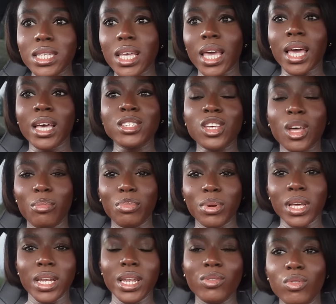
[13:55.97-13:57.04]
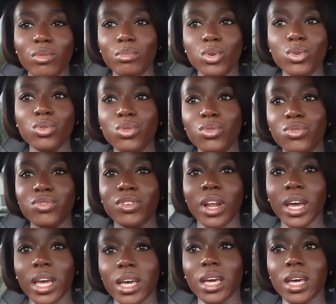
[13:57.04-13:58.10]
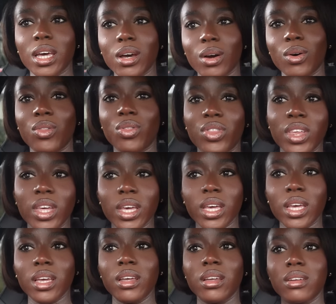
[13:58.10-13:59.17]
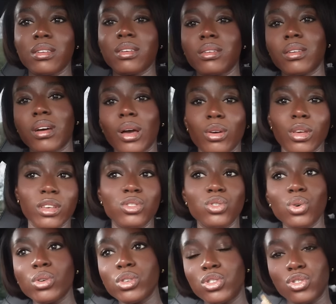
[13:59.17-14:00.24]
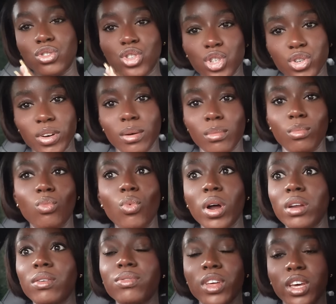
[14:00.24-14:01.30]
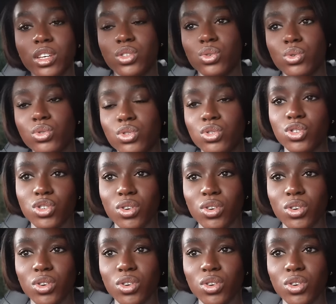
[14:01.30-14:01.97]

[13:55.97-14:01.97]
It has completely removed, like, the exhaust trim, one of the exhaust